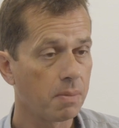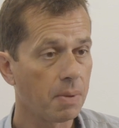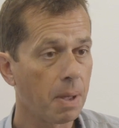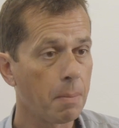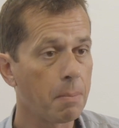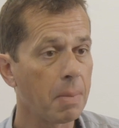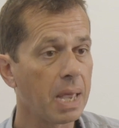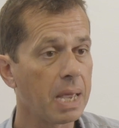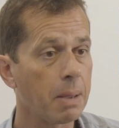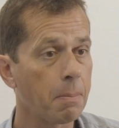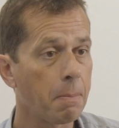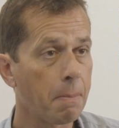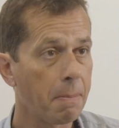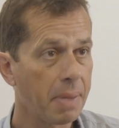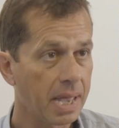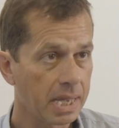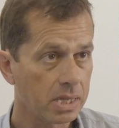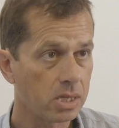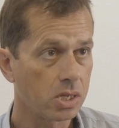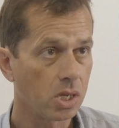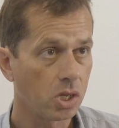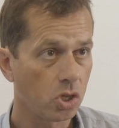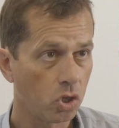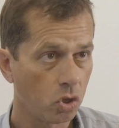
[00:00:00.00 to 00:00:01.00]
and make
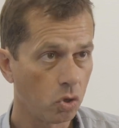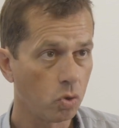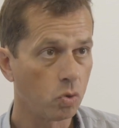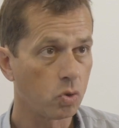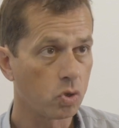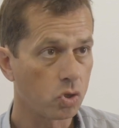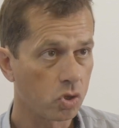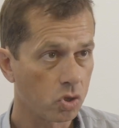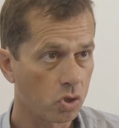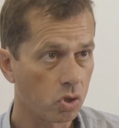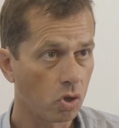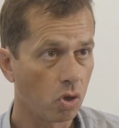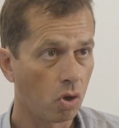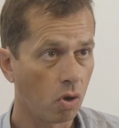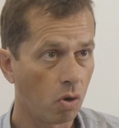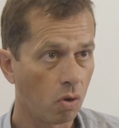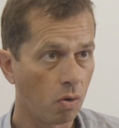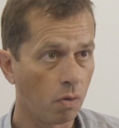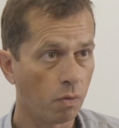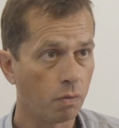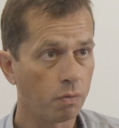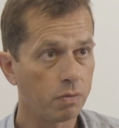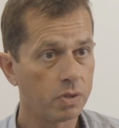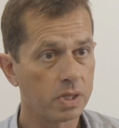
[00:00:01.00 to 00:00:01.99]
better use
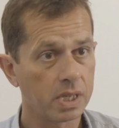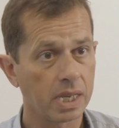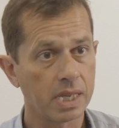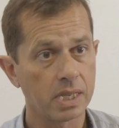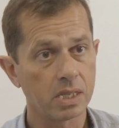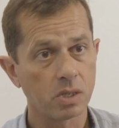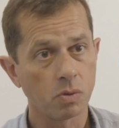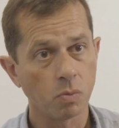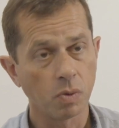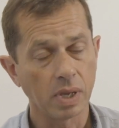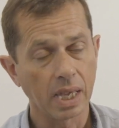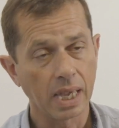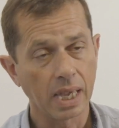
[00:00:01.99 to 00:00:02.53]
of data we